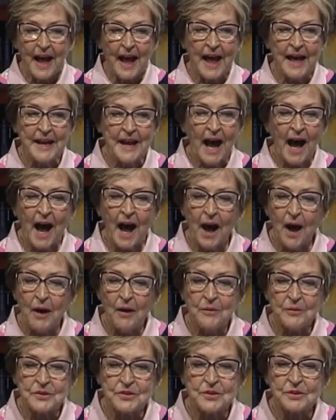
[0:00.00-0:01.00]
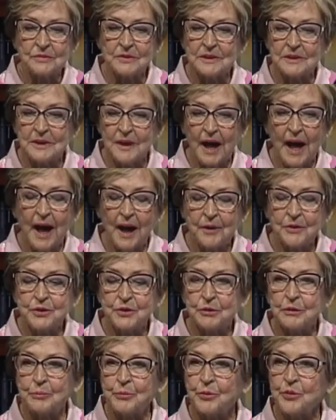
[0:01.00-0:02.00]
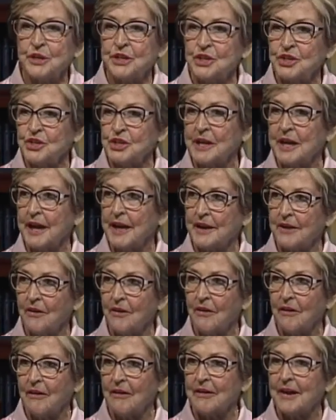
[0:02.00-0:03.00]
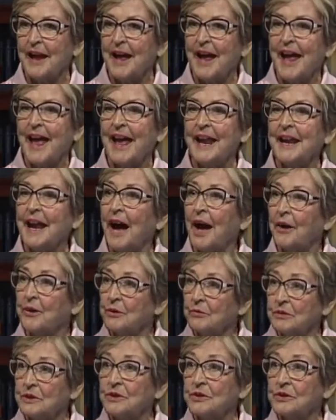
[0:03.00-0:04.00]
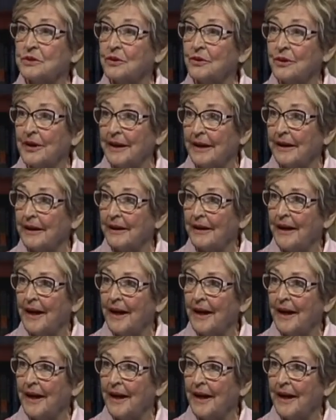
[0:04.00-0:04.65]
and how to appreciate art and how to enjoy it.